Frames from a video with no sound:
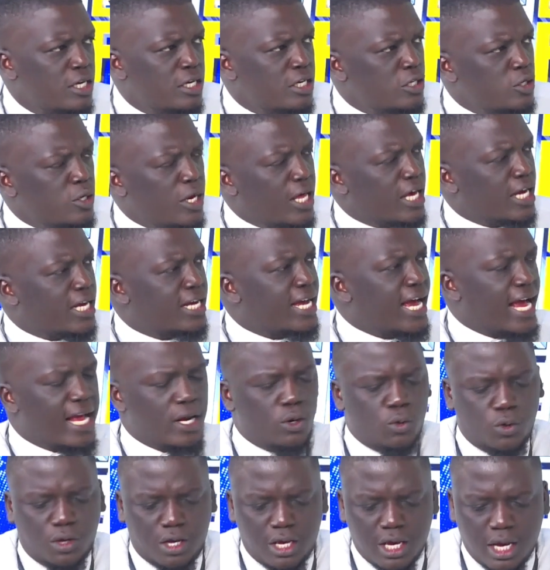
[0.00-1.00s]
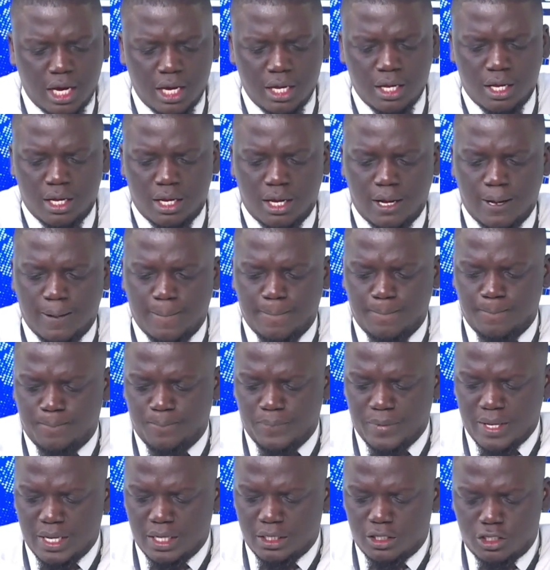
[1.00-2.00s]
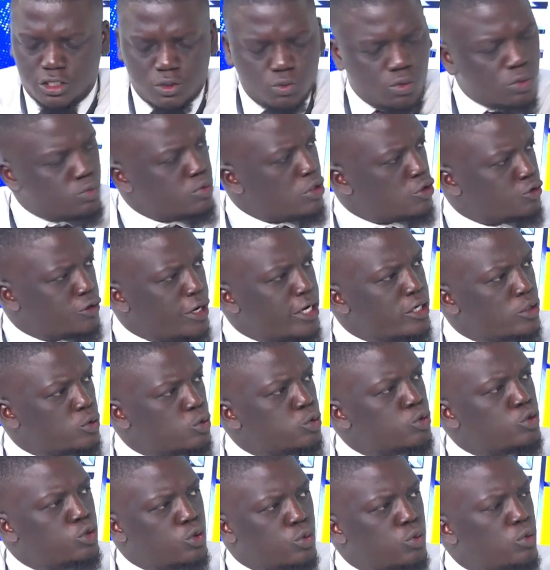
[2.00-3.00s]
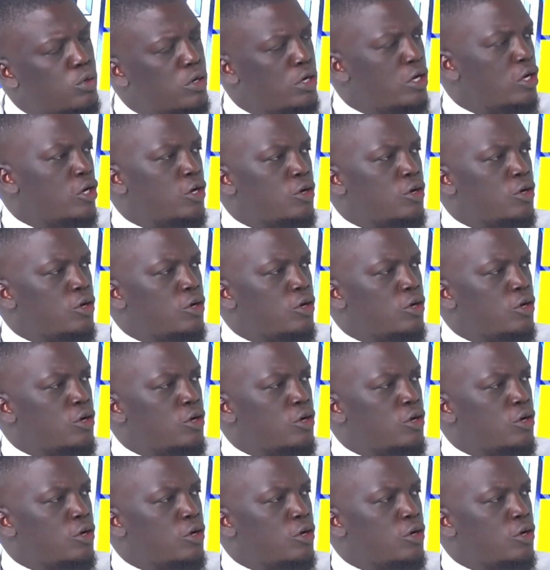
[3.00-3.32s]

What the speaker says: You're like, guy, look here, this is what we're trying to do.